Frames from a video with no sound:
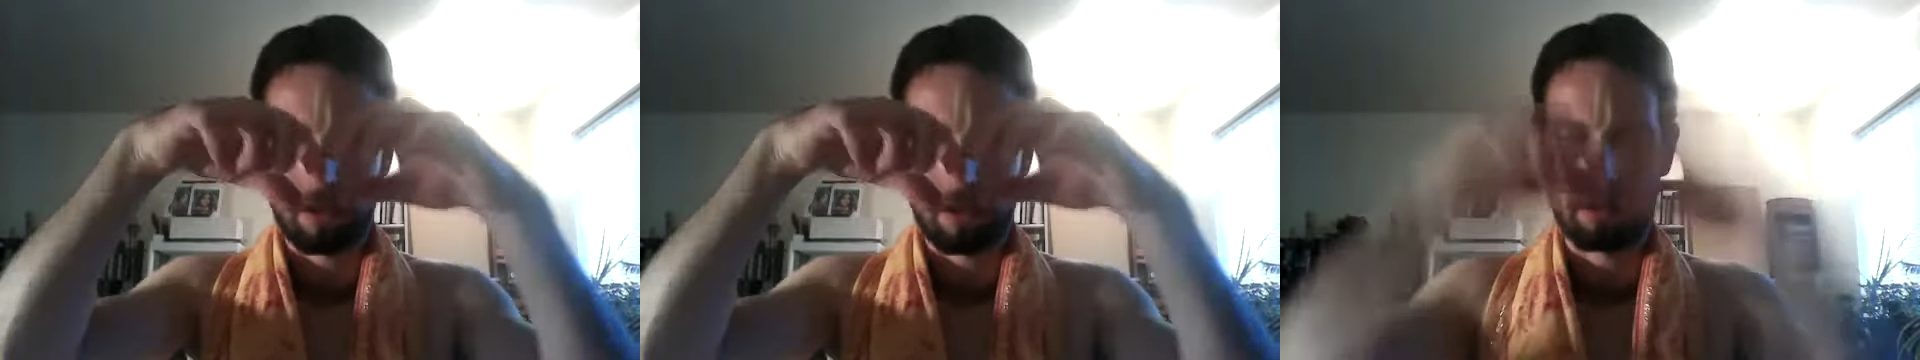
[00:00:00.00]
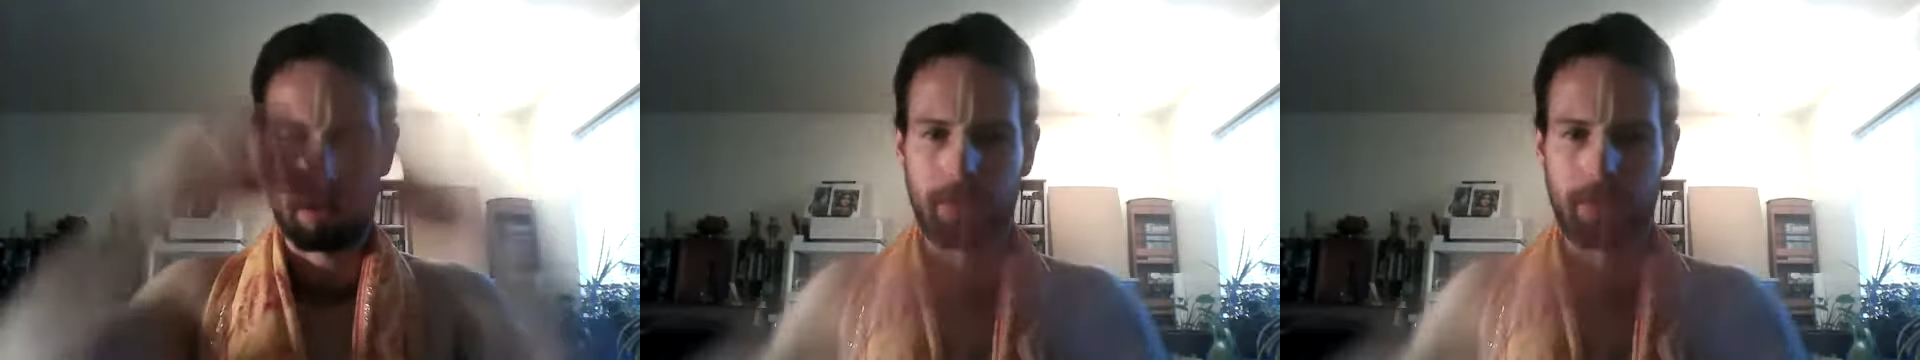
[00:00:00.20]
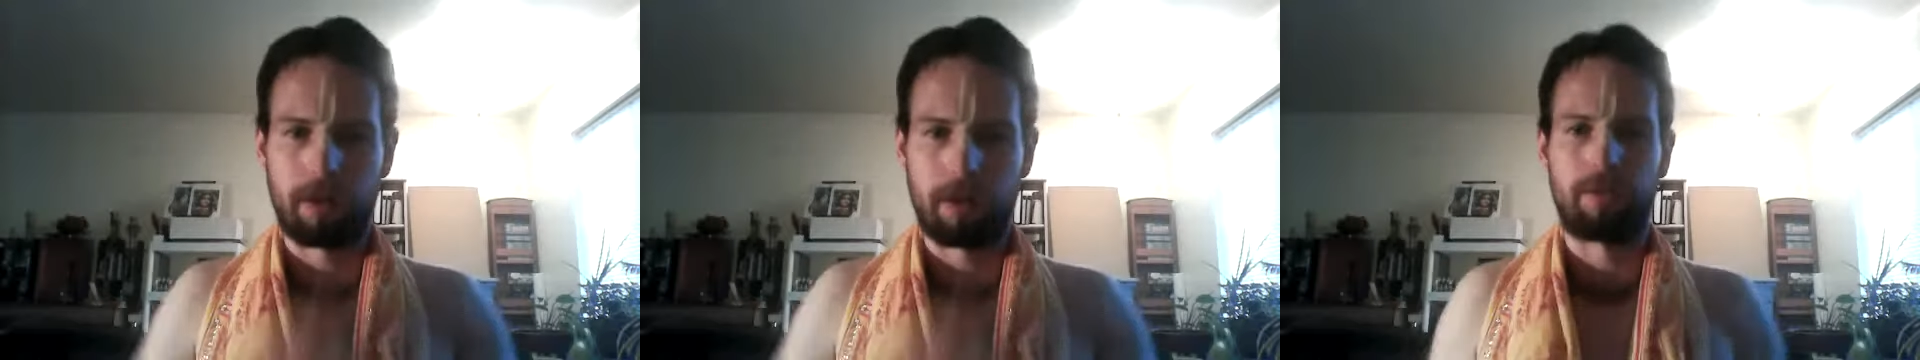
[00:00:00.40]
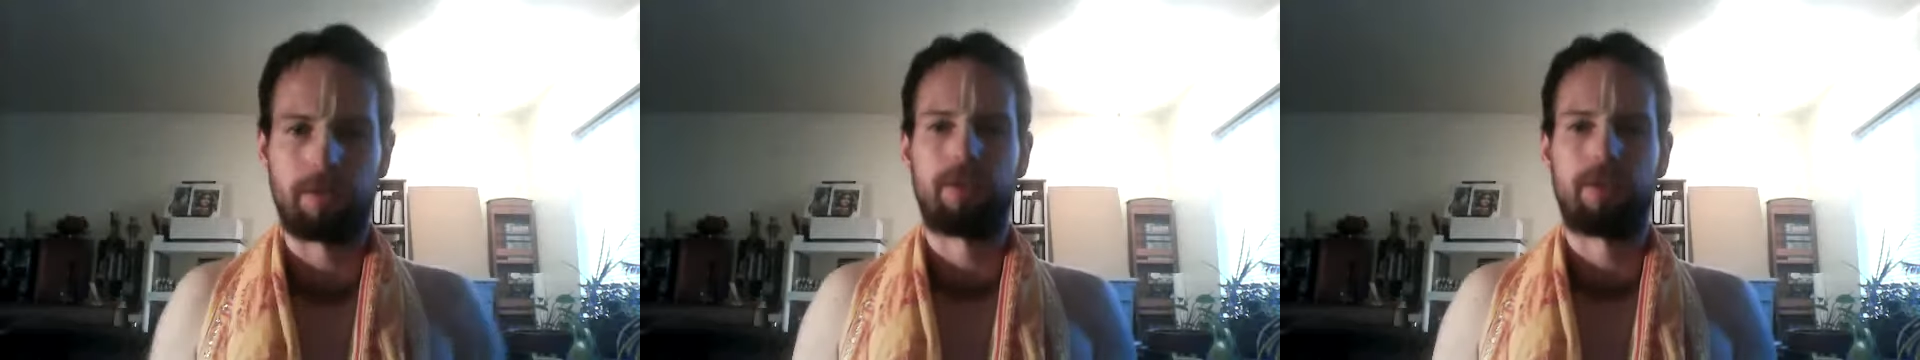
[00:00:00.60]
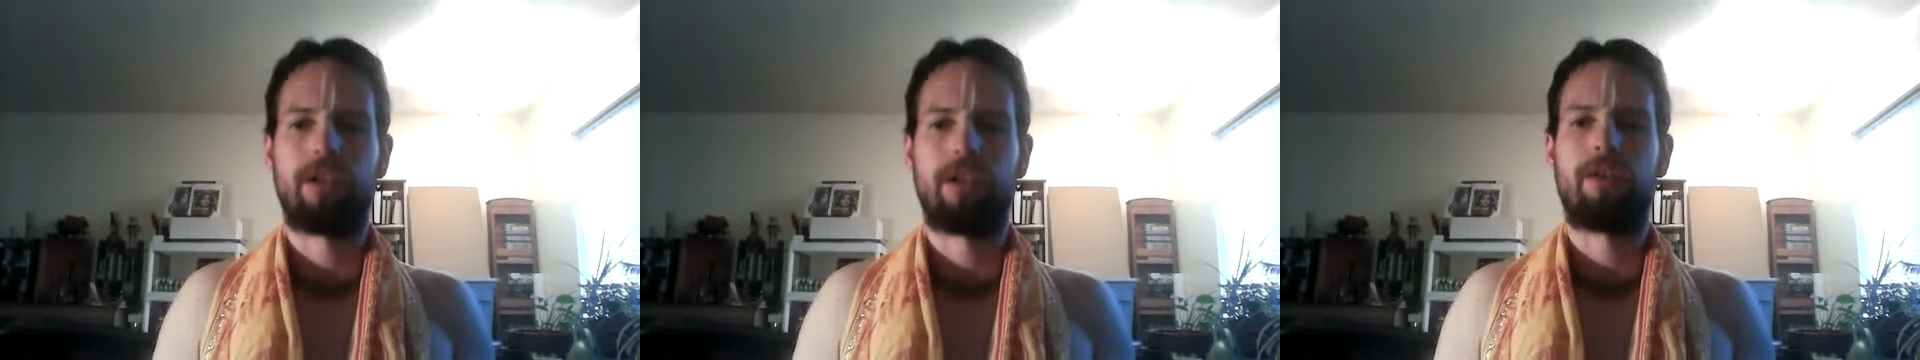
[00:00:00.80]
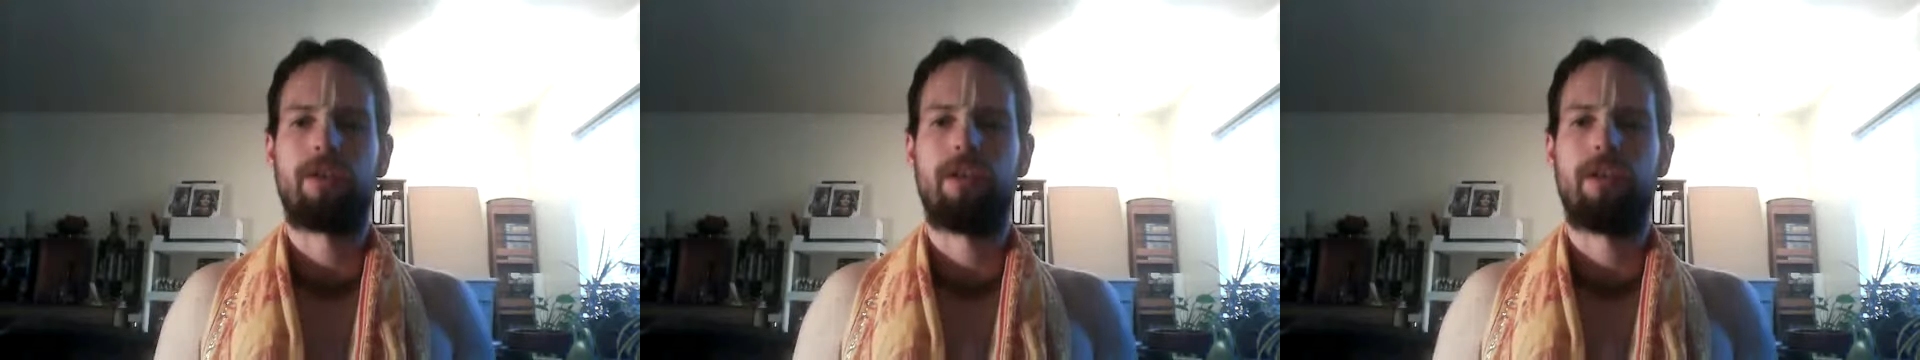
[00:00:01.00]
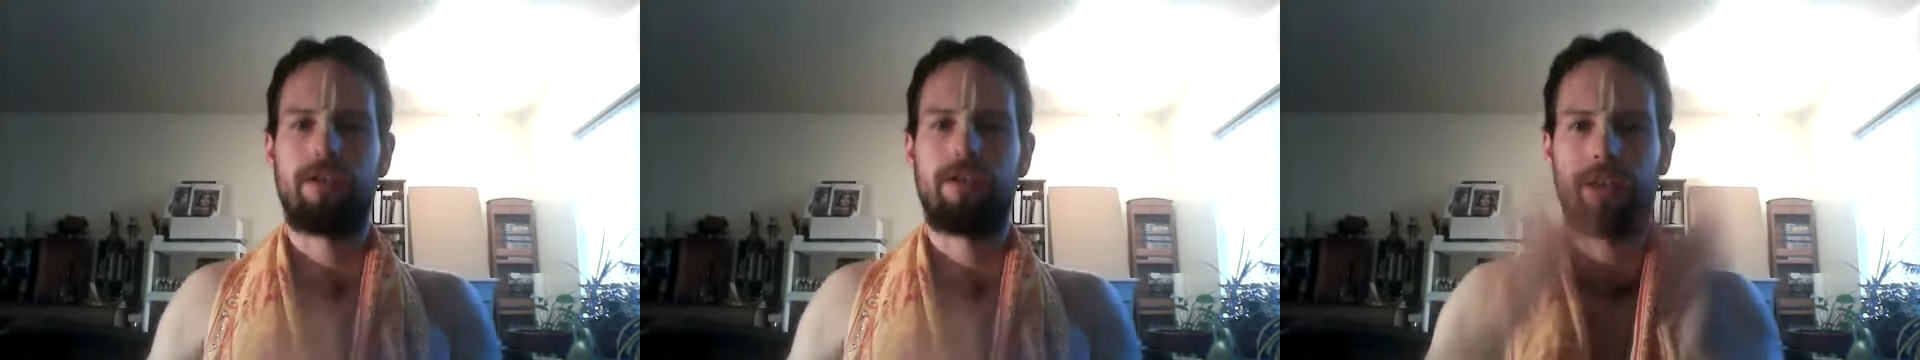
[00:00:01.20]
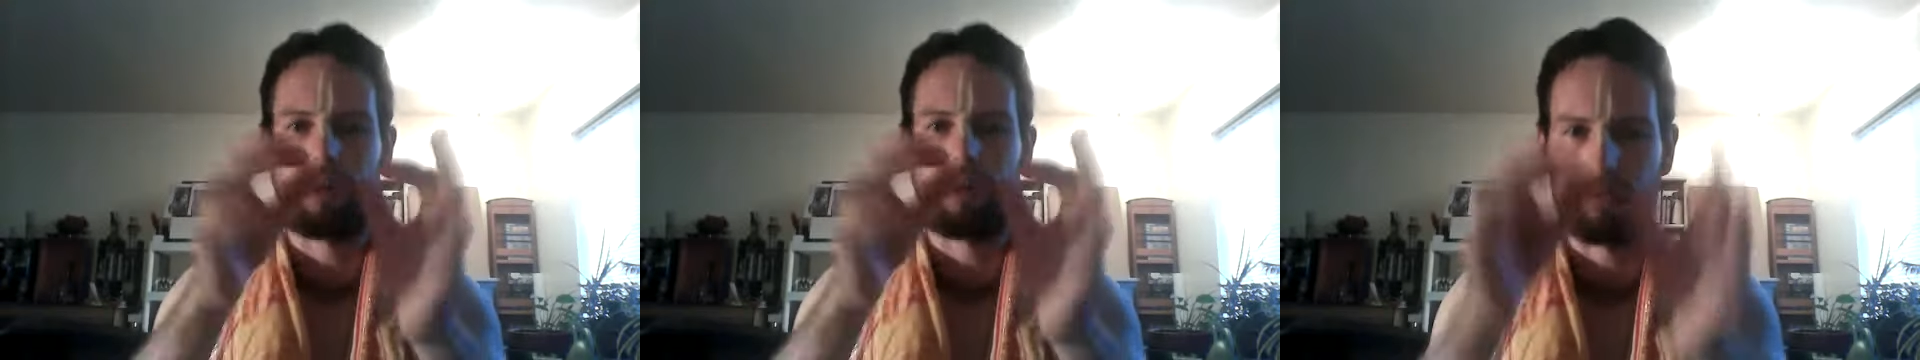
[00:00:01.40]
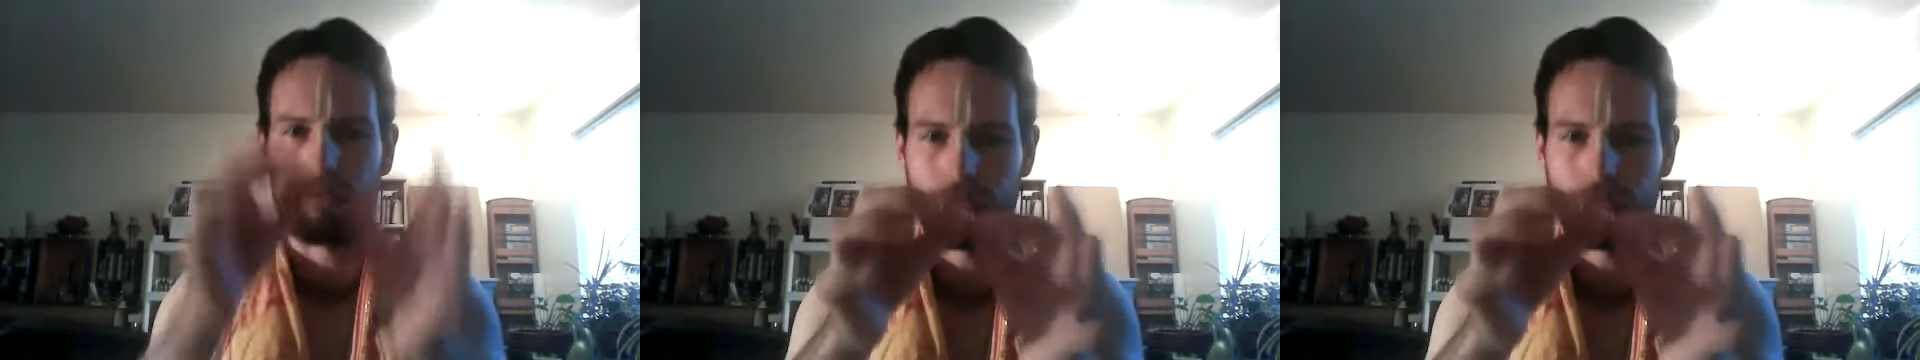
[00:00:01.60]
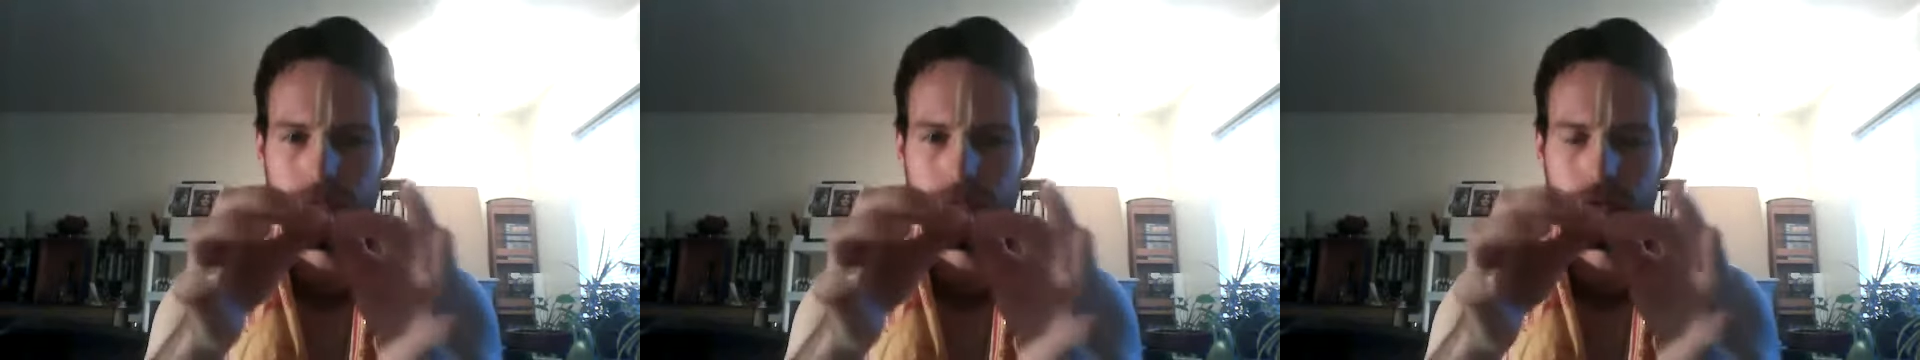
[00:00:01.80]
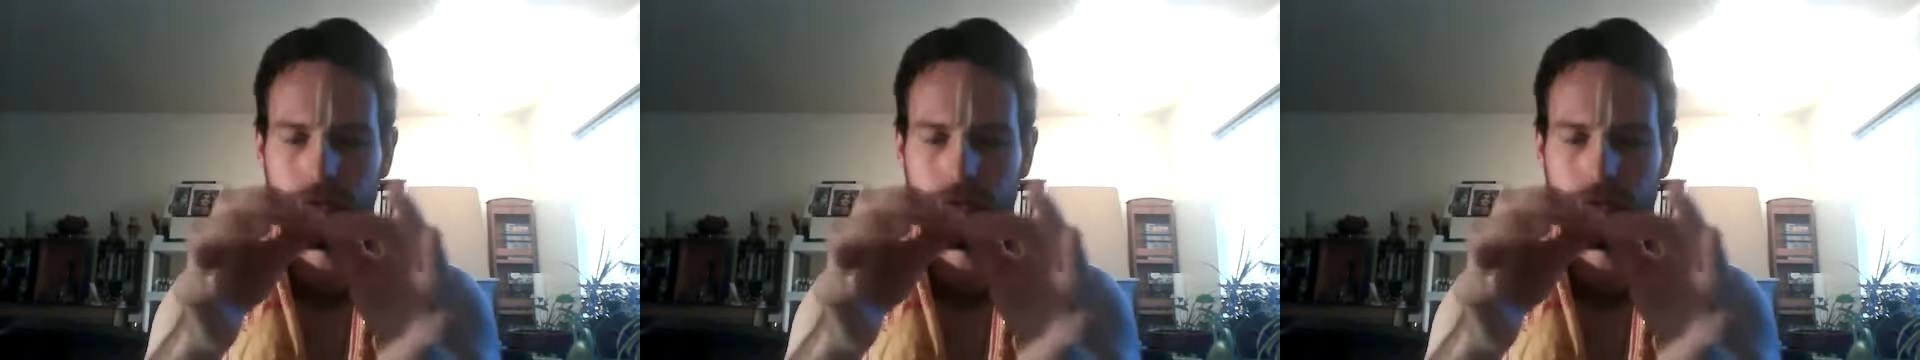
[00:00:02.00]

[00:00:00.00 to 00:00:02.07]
our little part of Earth here in the center of it,